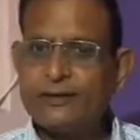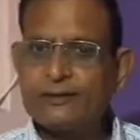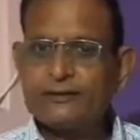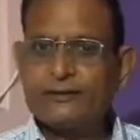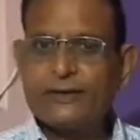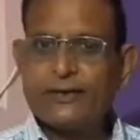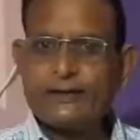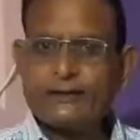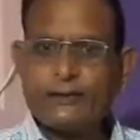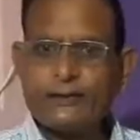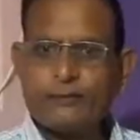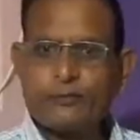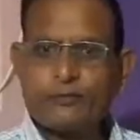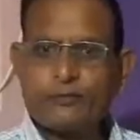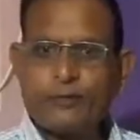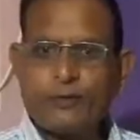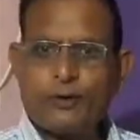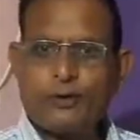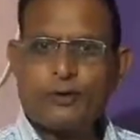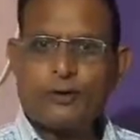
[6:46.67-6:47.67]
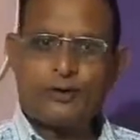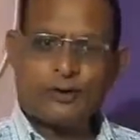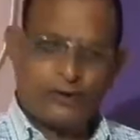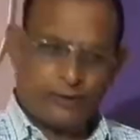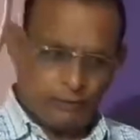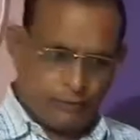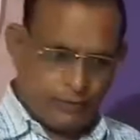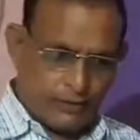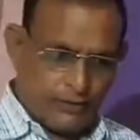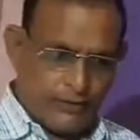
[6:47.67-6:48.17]
then comes for
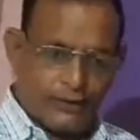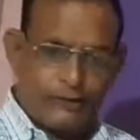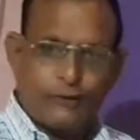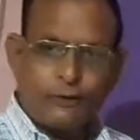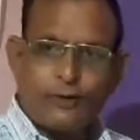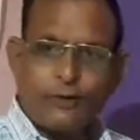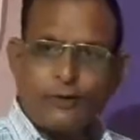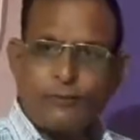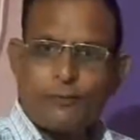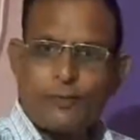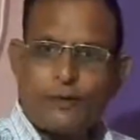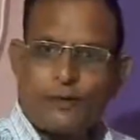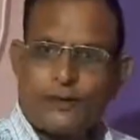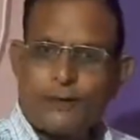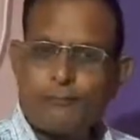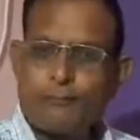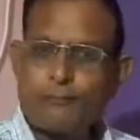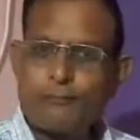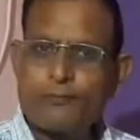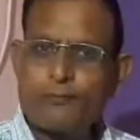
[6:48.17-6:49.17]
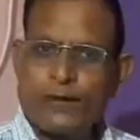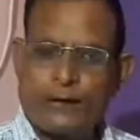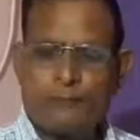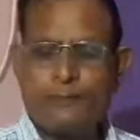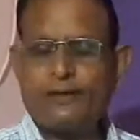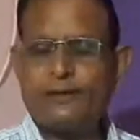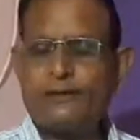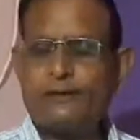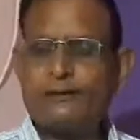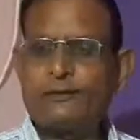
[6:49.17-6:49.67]
vernacular medium i
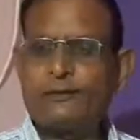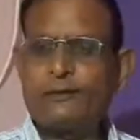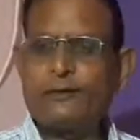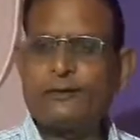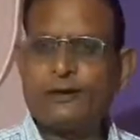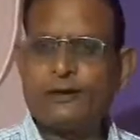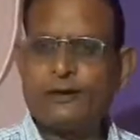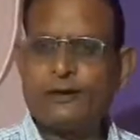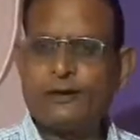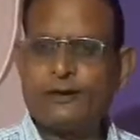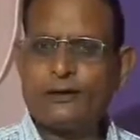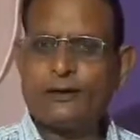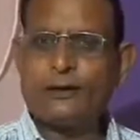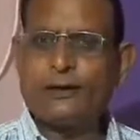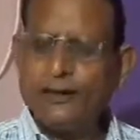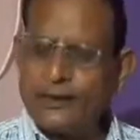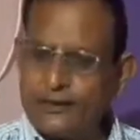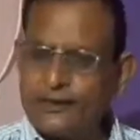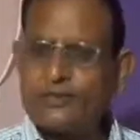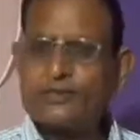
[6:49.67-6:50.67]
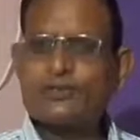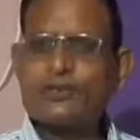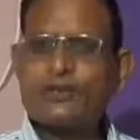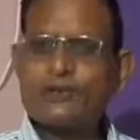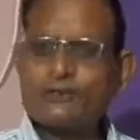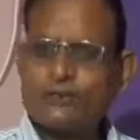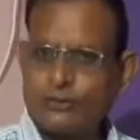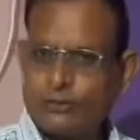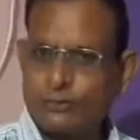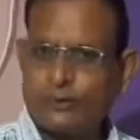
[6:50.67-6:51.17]
mean uh,
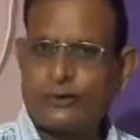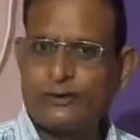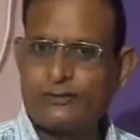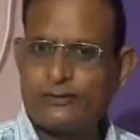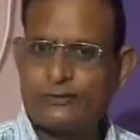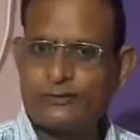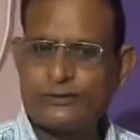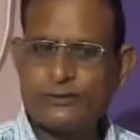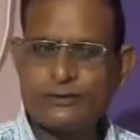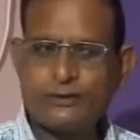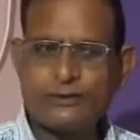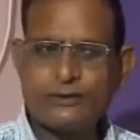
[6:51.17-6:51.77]
original students